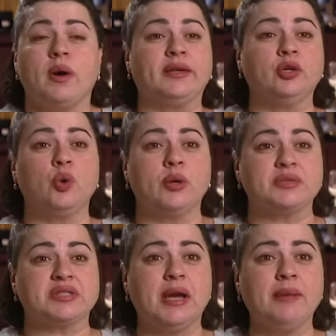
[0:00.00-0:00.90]
I didn't know he
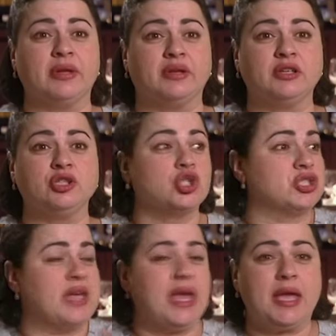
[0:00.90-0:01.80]
was coming. He
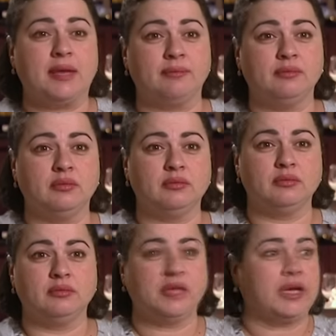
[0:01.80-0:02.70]
just came
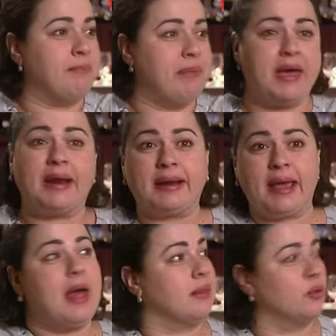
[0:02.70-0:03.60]
like a bat out of
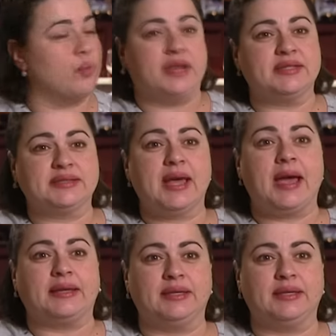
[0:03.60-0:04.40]
hell and went inside.